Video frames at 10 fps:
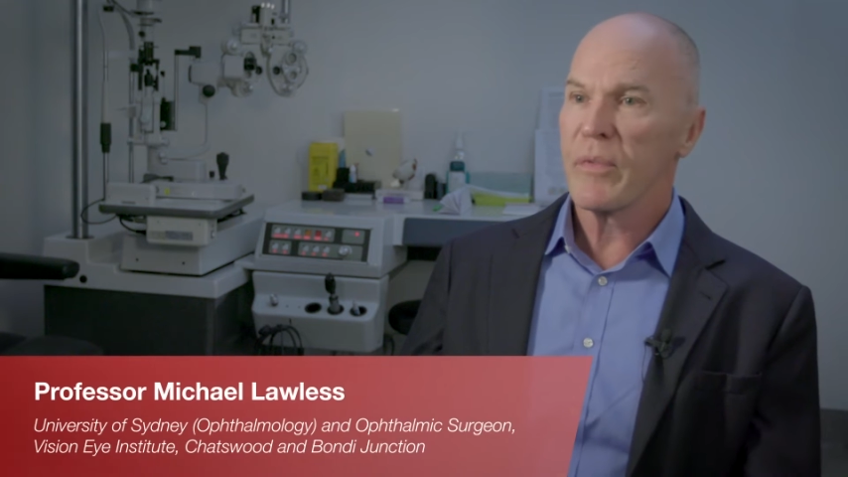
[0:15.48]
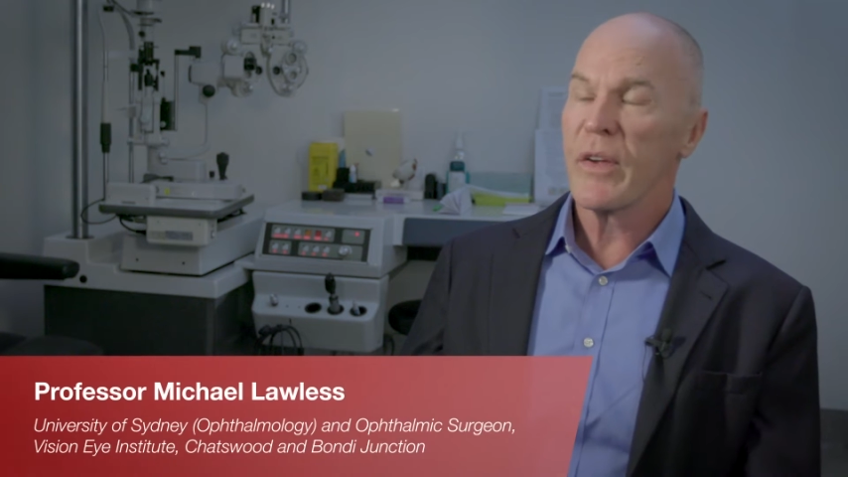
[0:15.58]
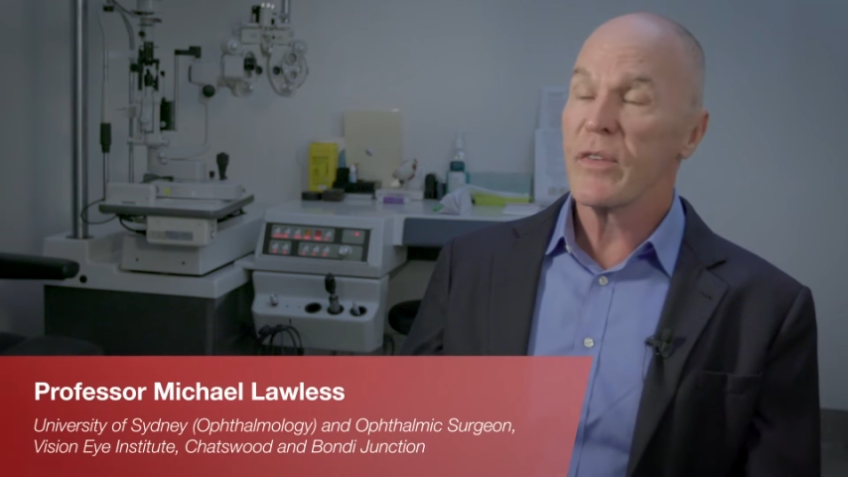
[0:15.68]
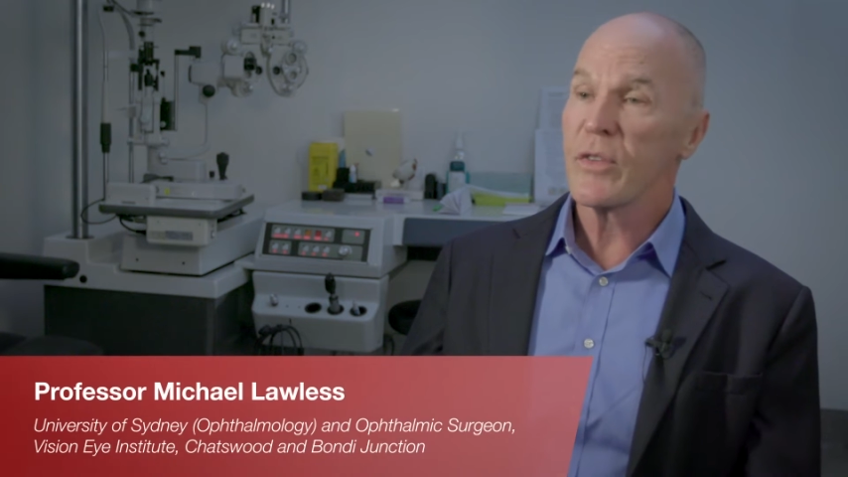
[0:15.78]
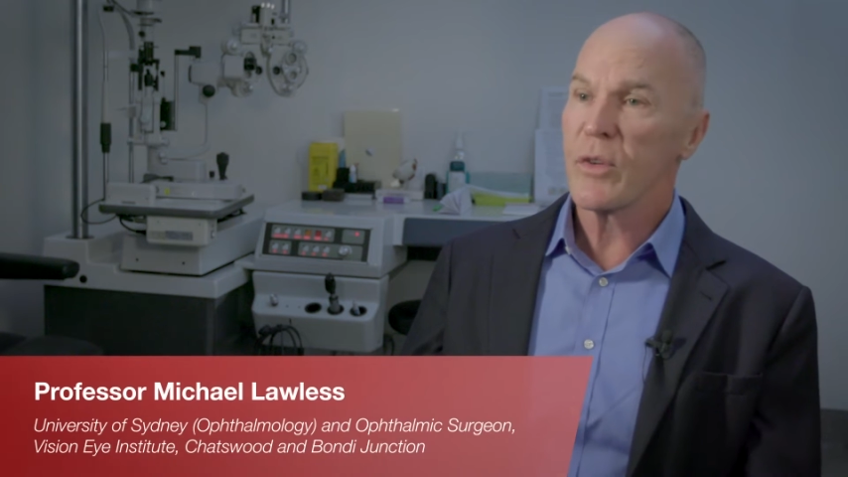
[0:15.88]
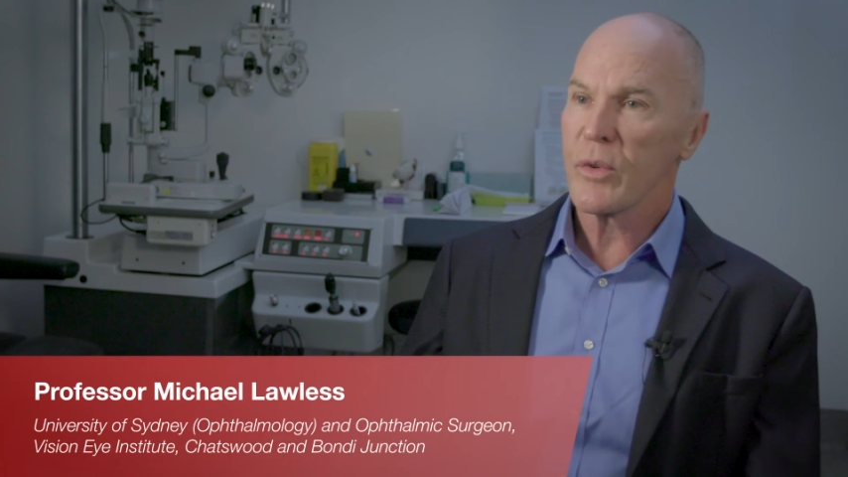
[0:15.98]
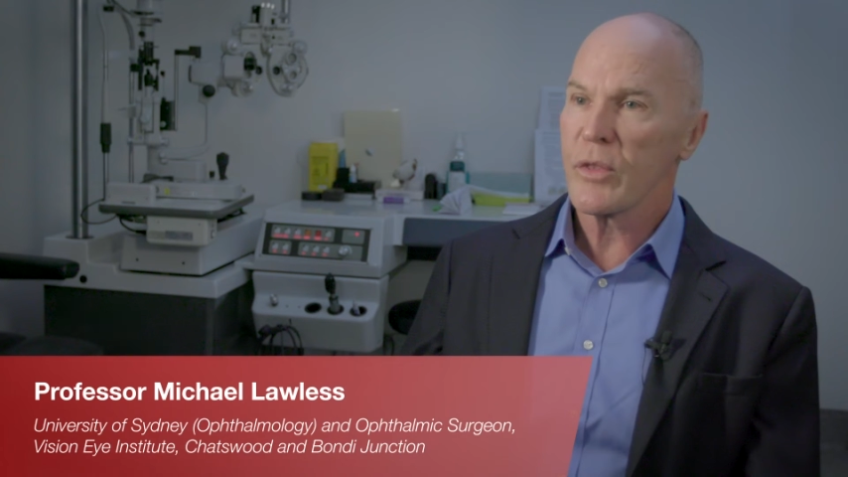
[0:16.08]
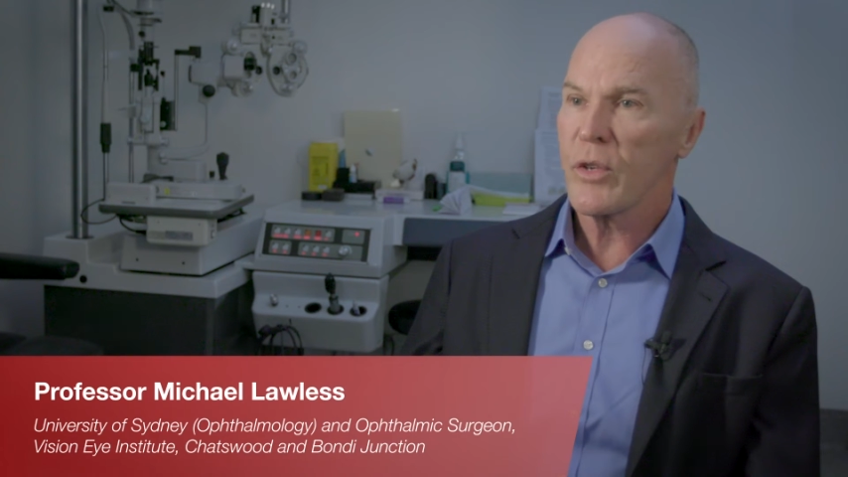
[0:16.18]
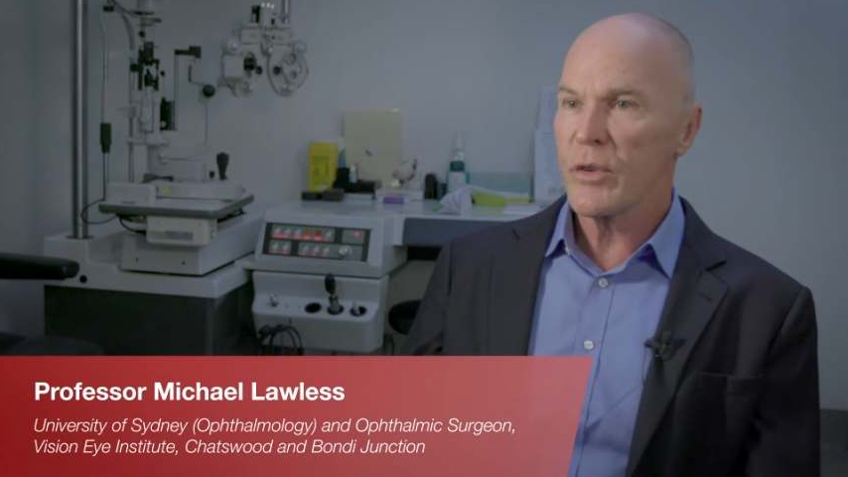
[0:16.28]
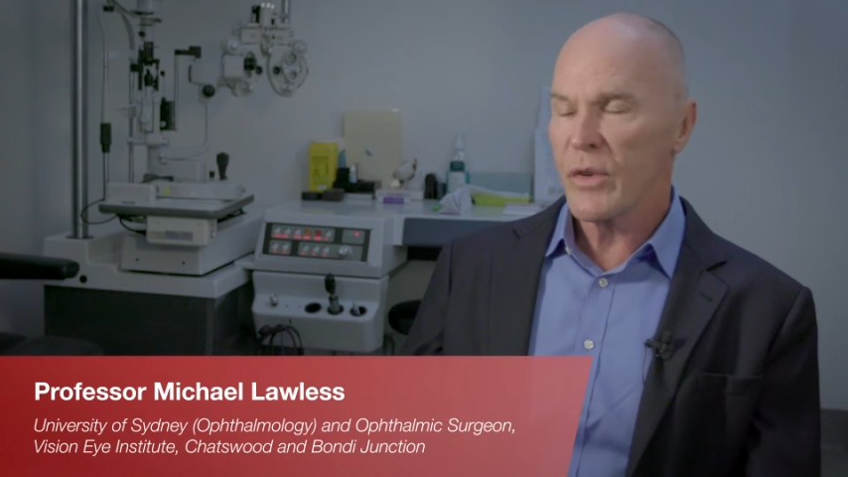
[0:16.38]
Professor
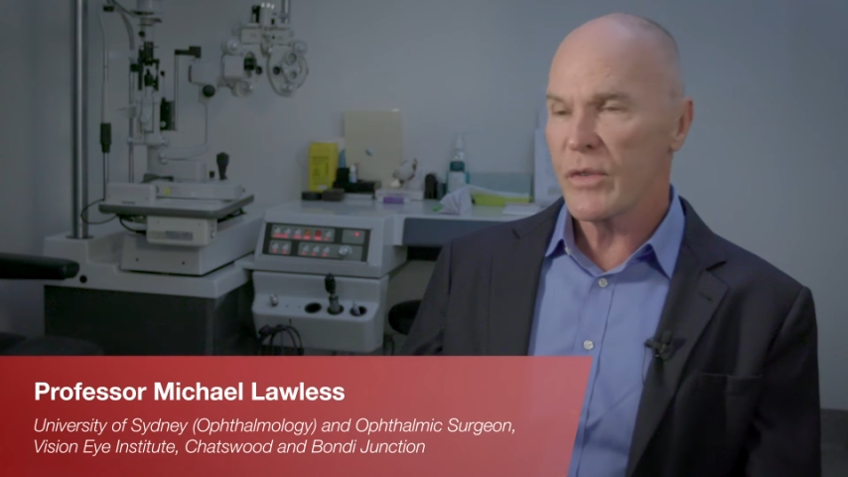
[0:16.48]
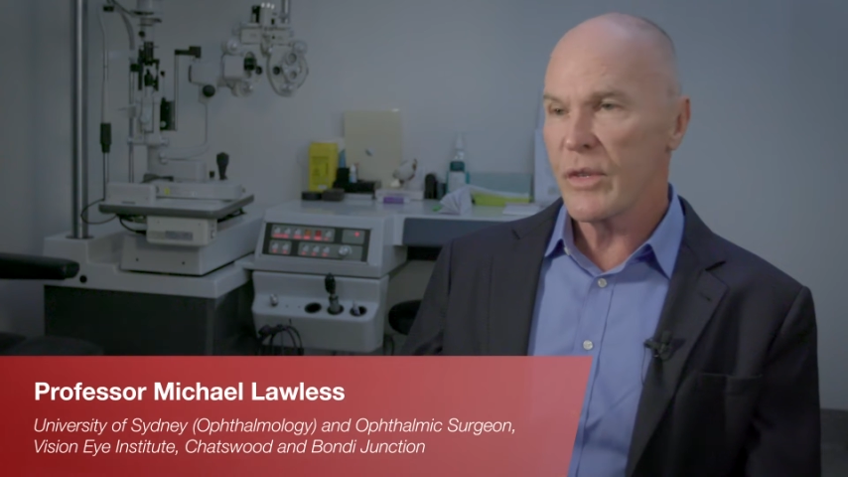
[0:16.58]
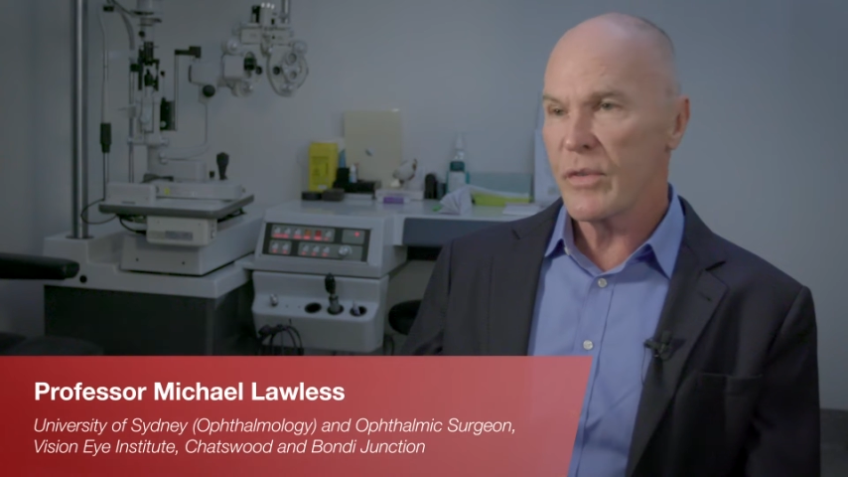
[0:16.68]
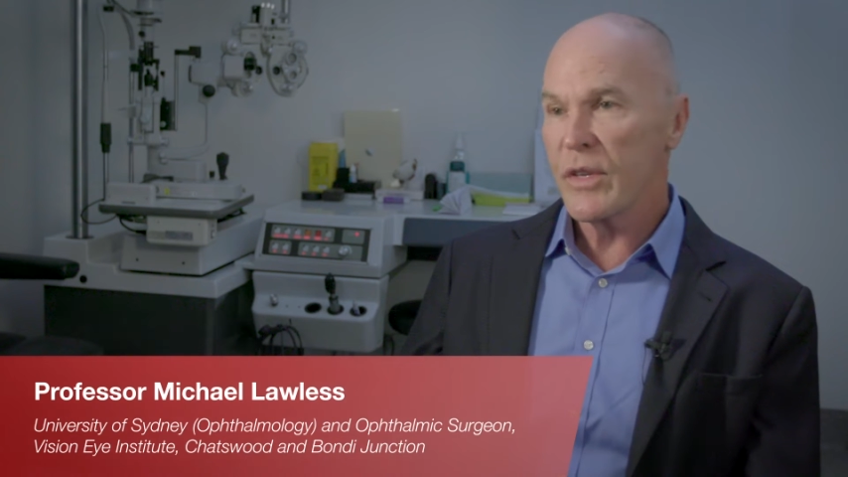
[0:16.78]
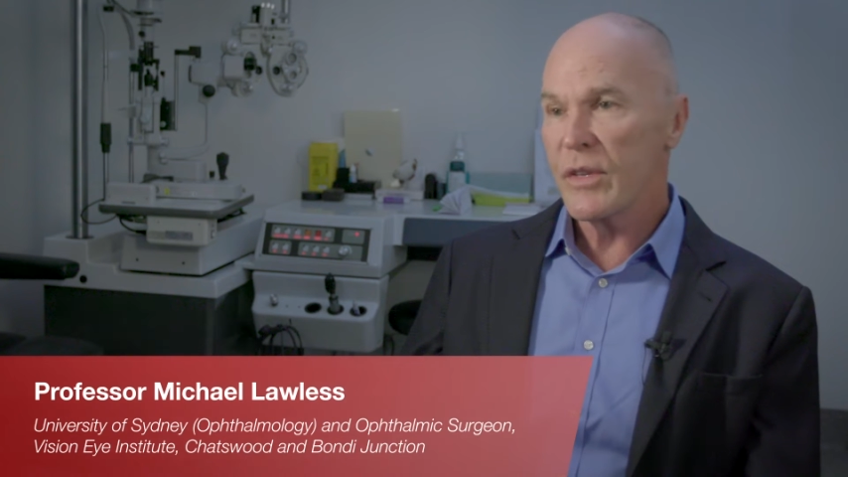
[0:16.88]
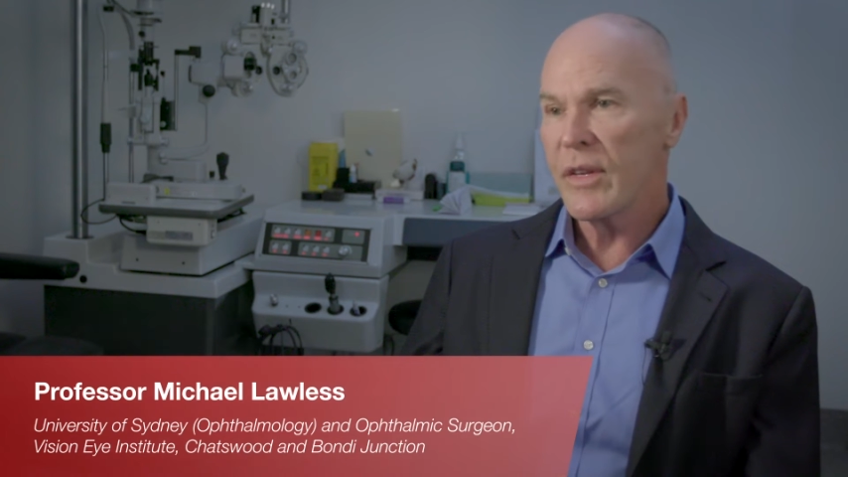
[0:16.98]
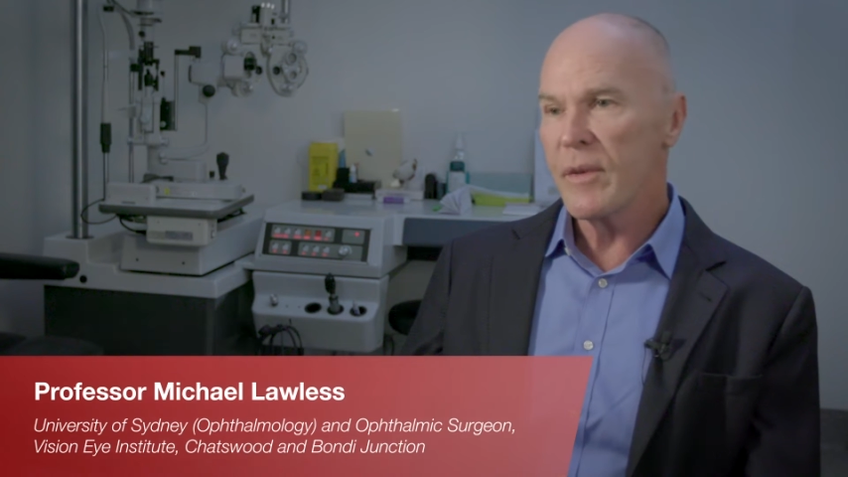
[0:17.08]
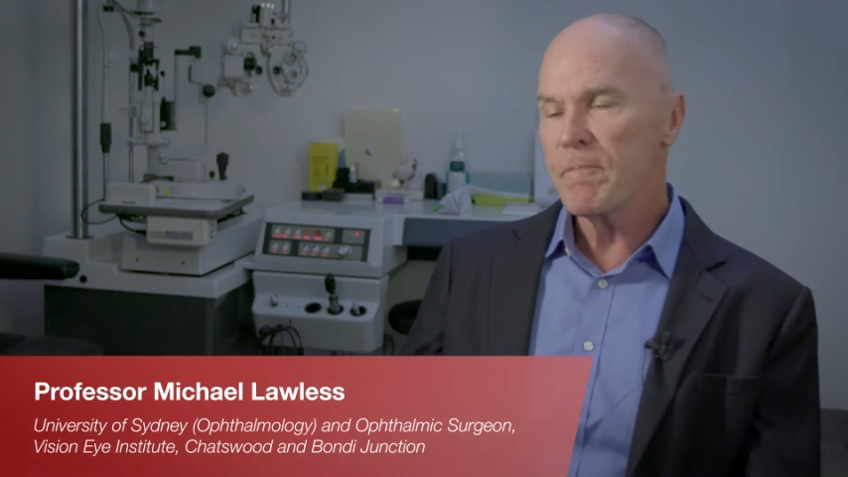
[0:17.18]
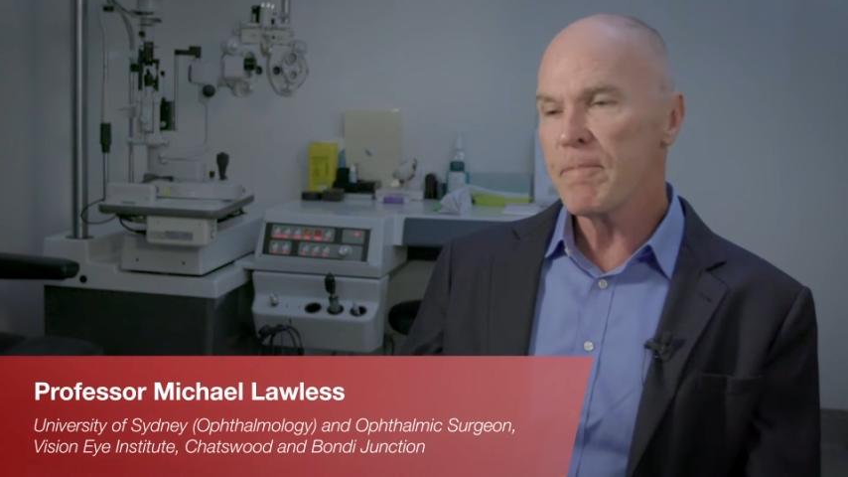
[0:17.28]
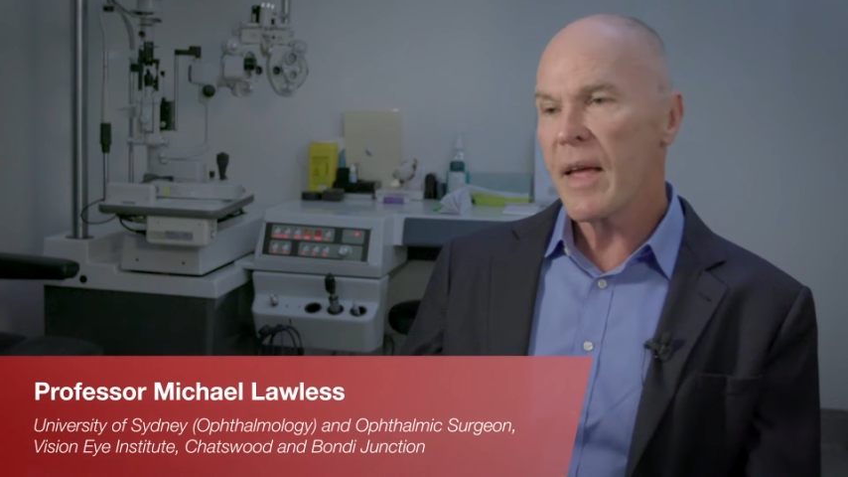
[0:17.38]
at the University of Sydney